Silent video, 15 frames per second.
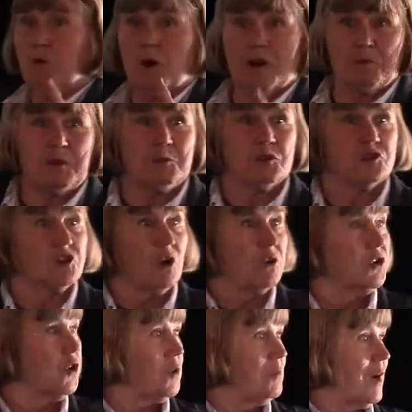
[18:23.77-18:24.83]
but what people
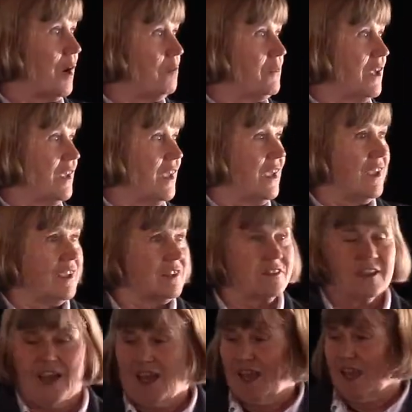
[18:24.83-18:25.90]
don't know about me
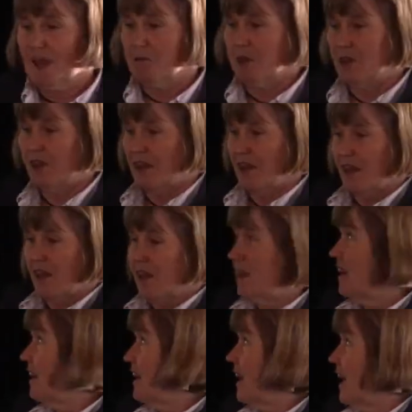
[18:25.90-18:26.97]
is I am
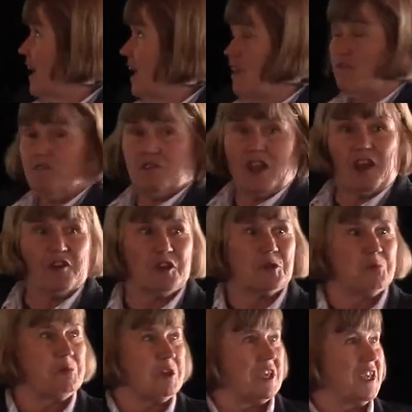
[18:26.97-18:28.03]
a
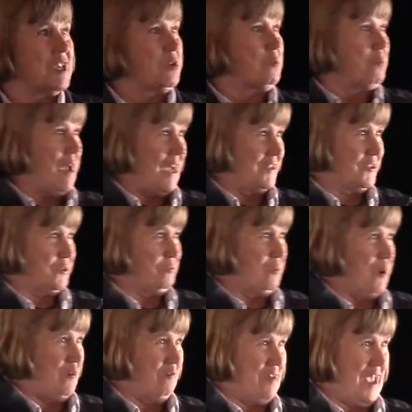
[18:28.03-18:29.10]
very big
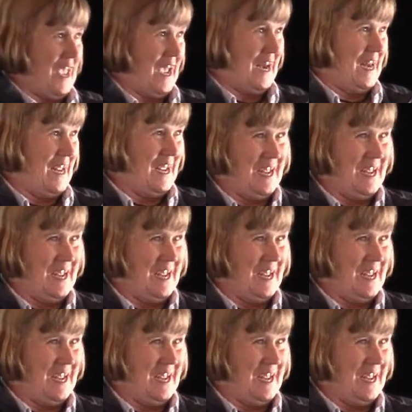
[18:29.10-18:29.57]
basketball fan.